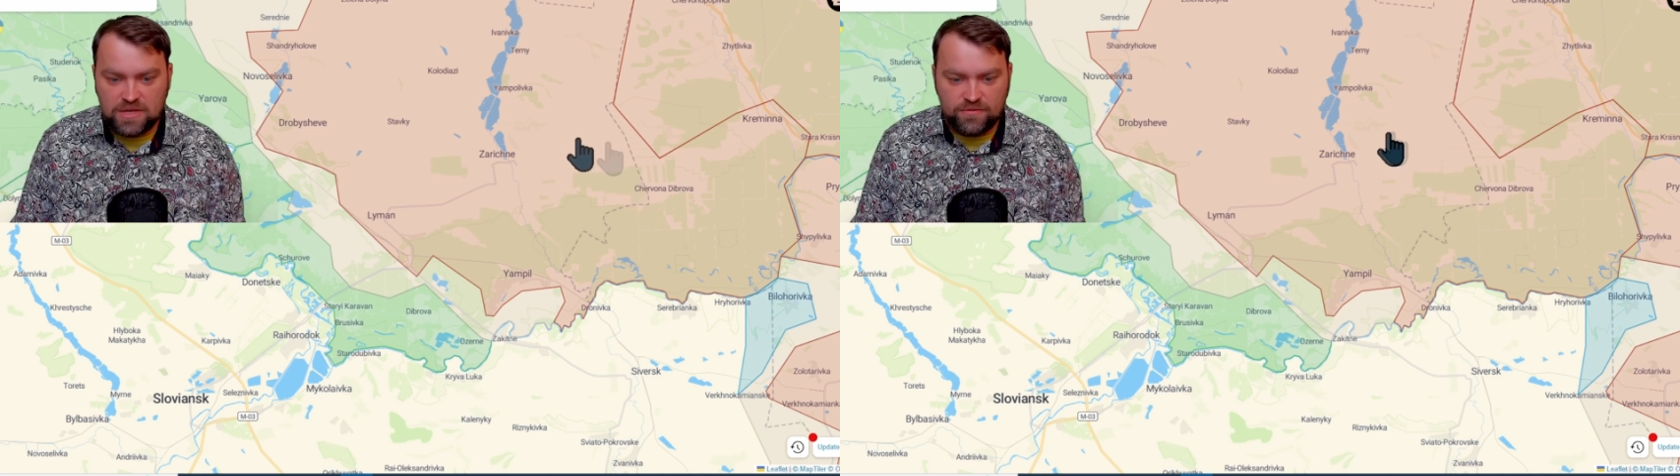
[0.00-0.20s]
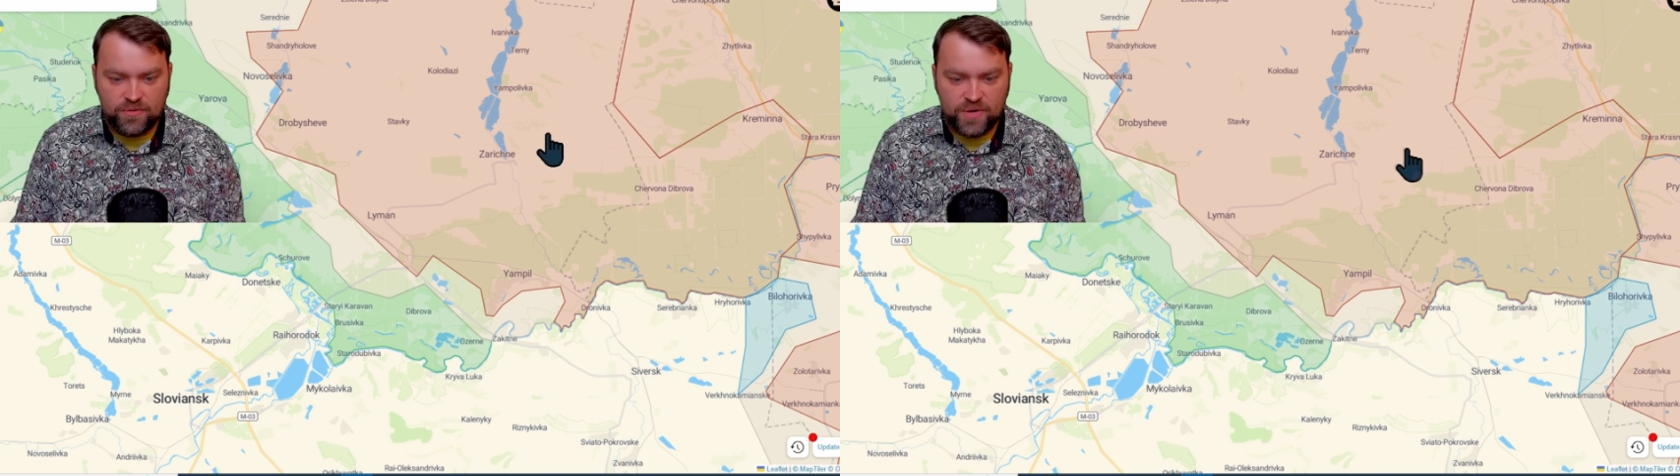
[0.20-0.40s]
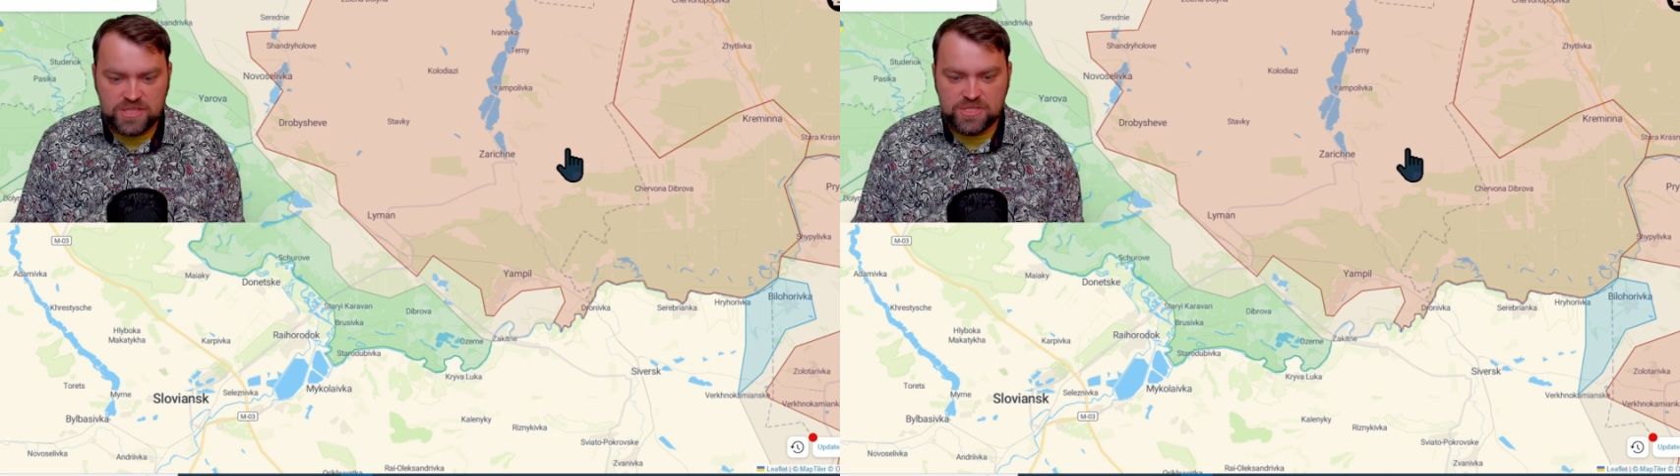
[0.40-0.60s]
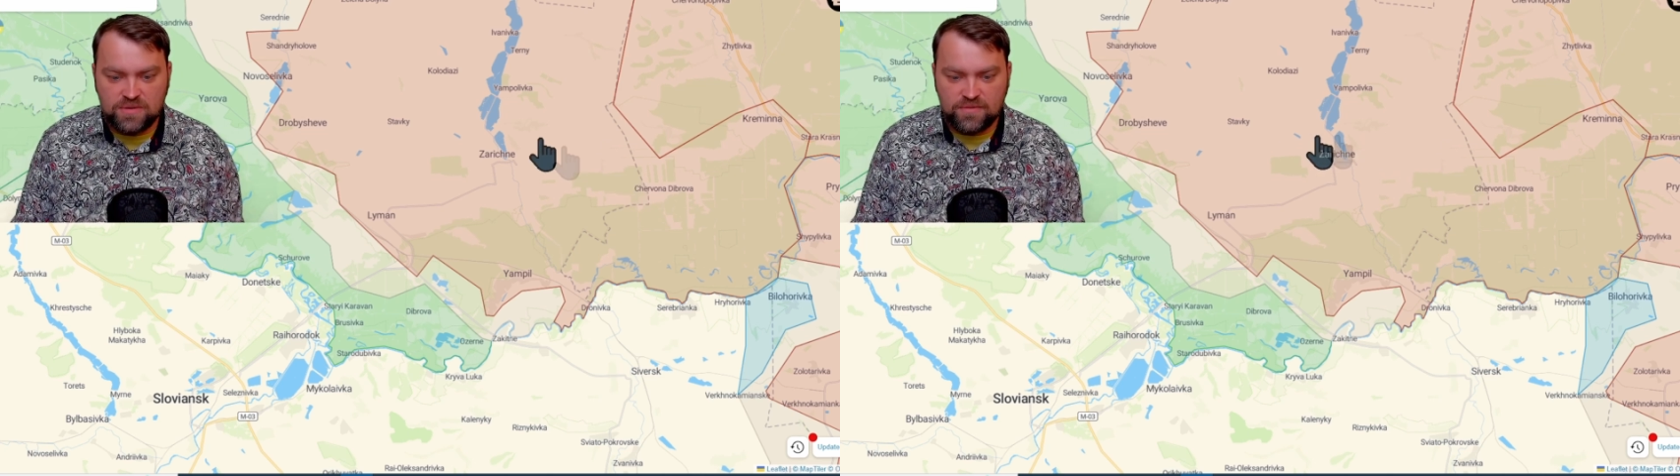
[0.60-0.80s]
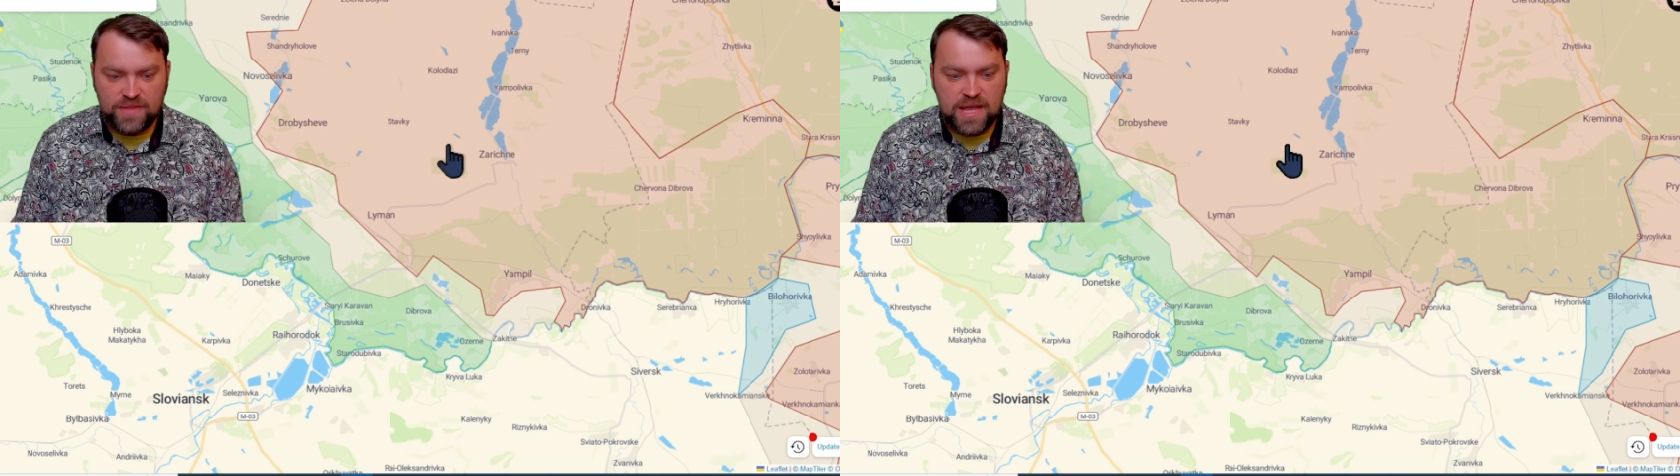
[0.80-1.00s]
afraid
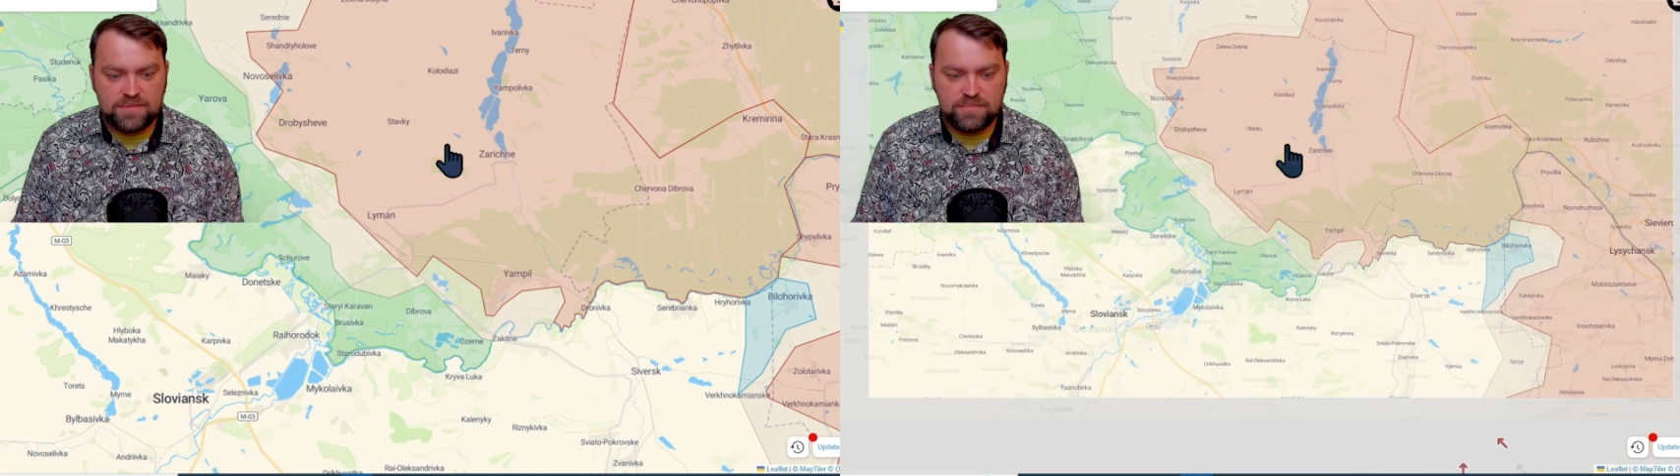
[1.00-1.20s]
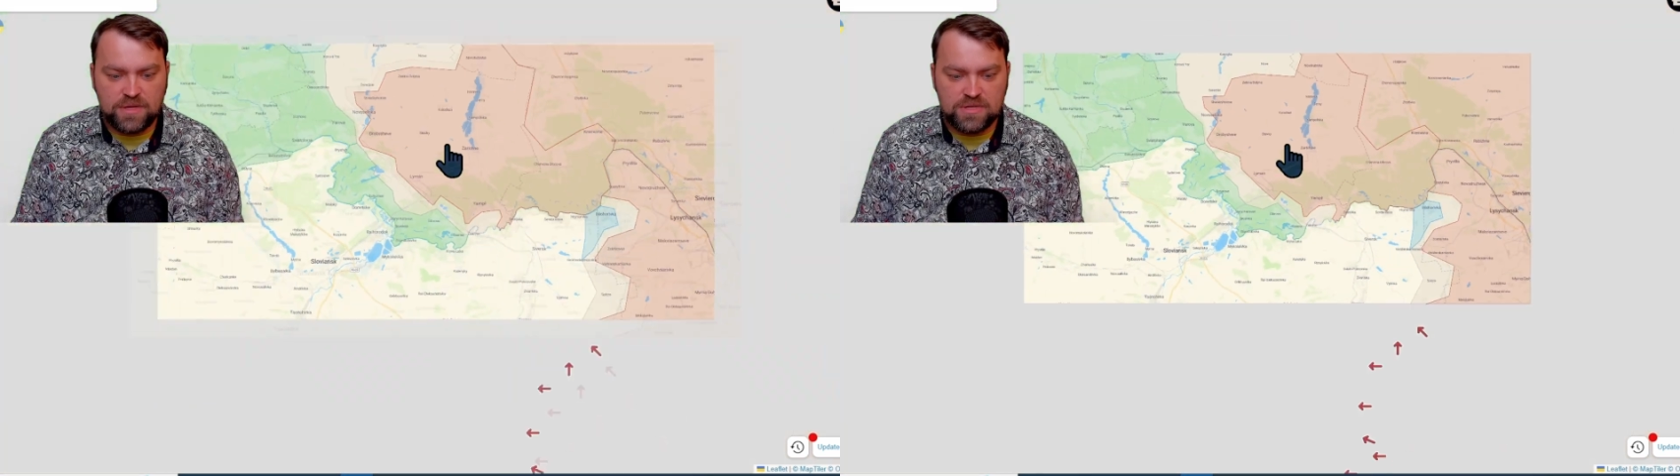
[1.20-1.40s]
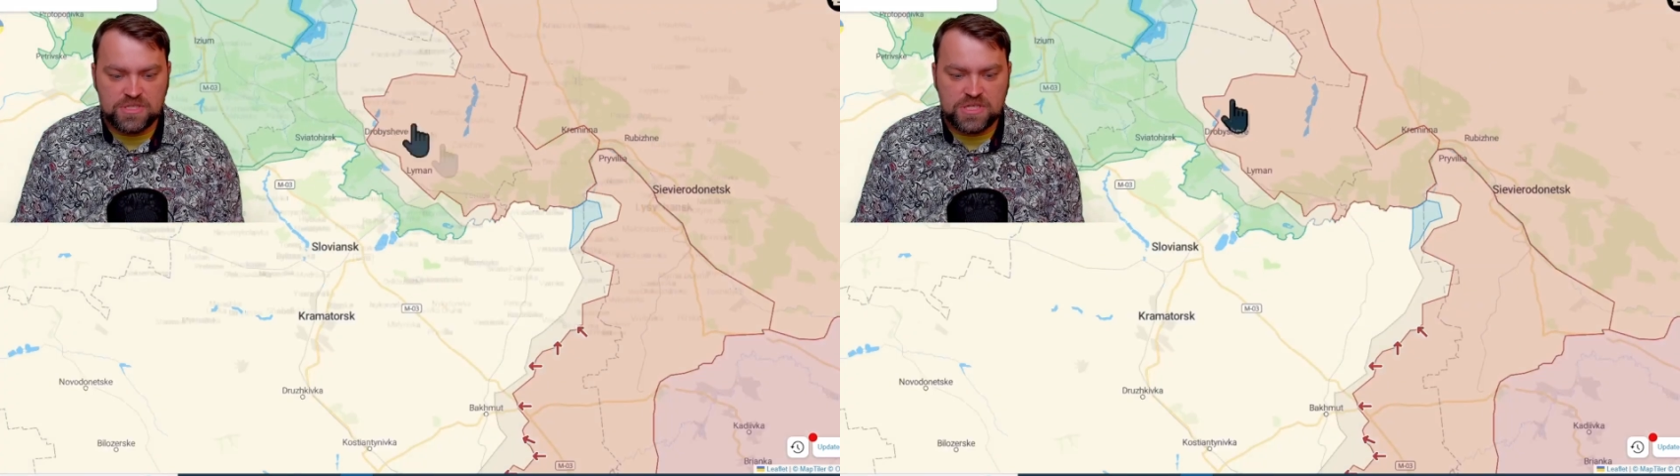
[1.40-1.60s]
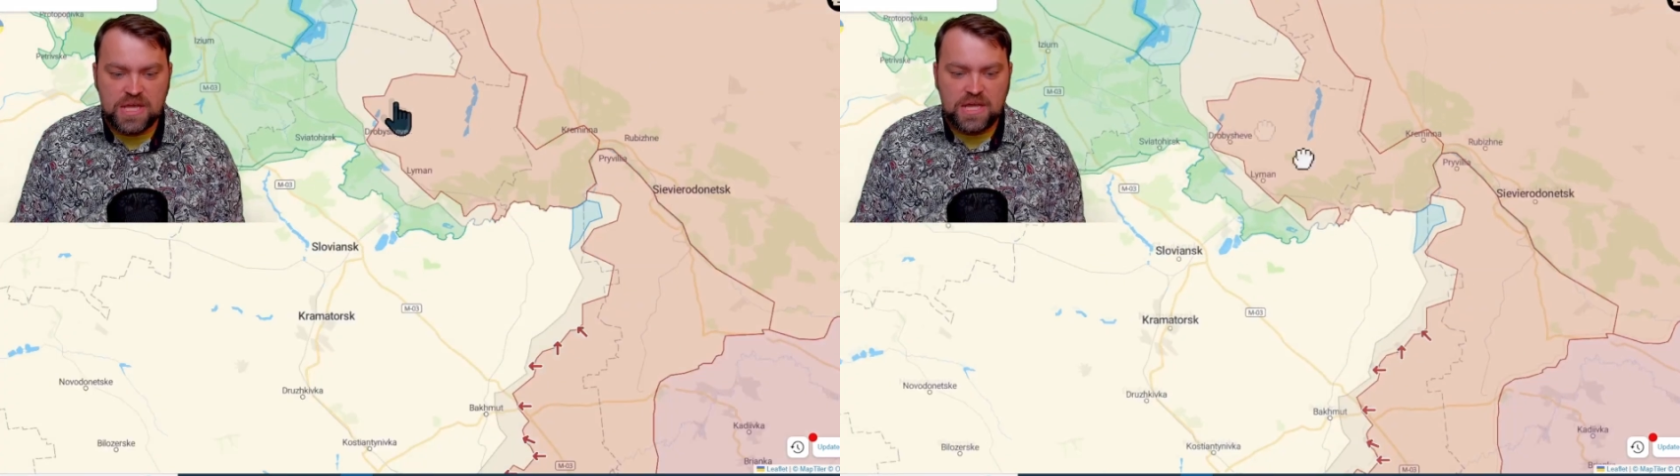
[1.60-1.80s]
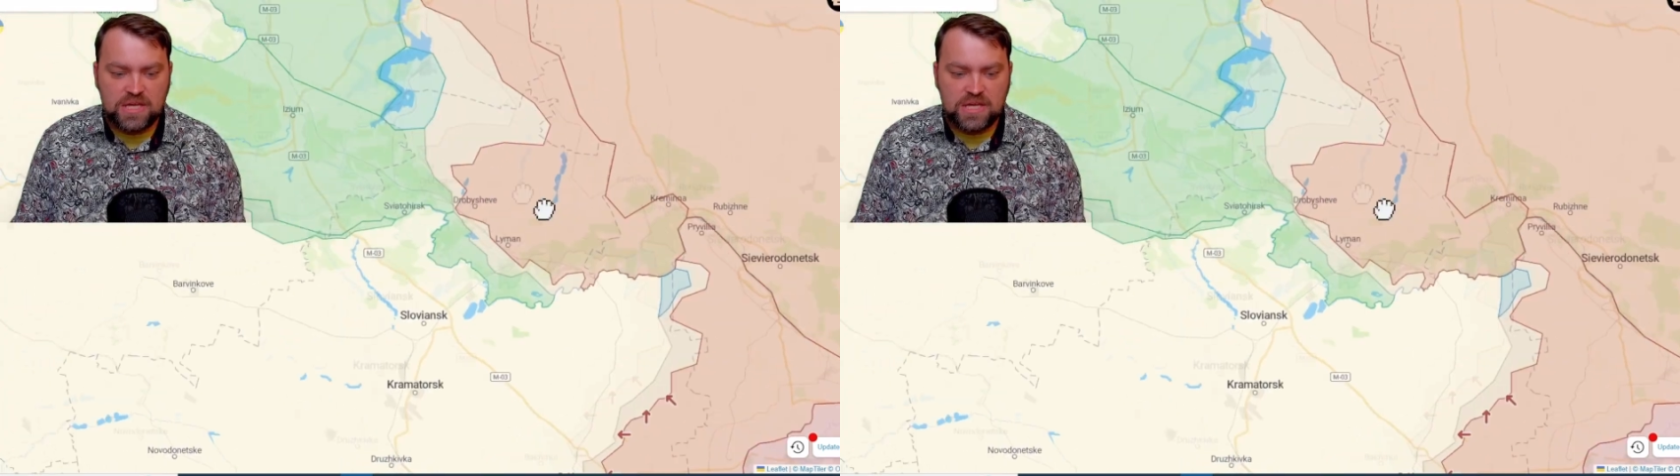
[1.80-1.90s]
of that because